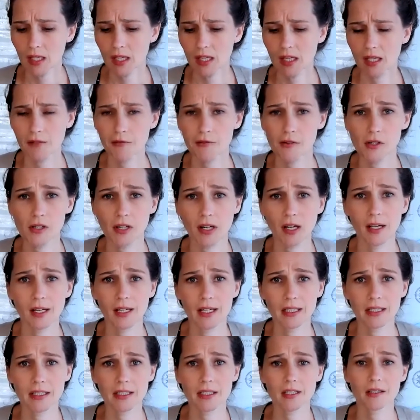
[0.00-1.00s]
if you're not
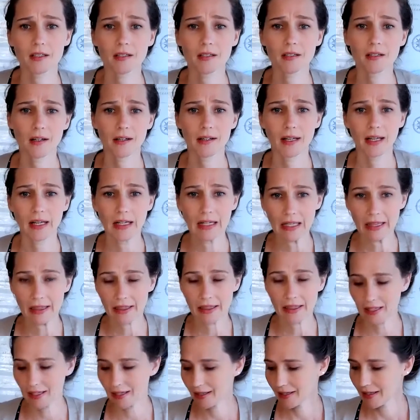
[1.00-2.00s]
clear on
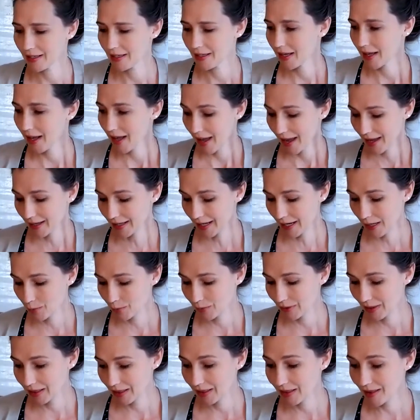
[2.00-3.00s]
anything. And I
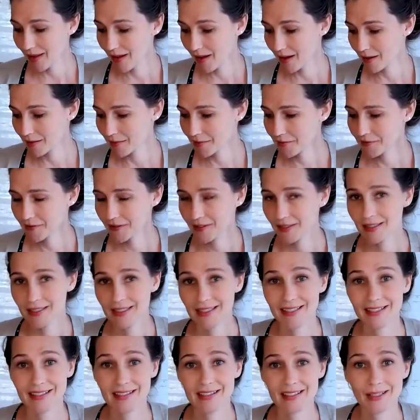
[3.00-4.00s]
would love
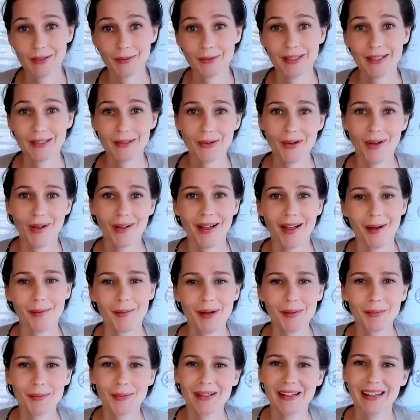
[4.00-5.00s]
to see what you all come
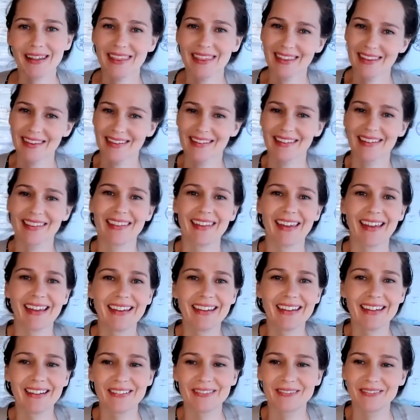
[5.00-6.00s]
up with.
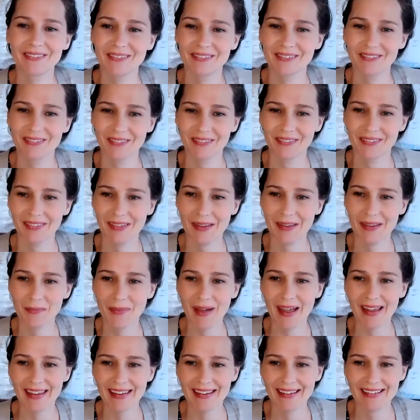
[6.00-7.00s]
Thank you.
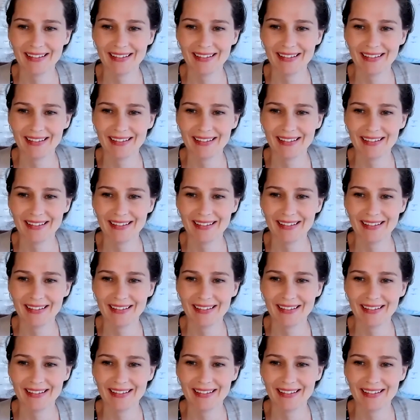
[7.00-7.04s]
Bye.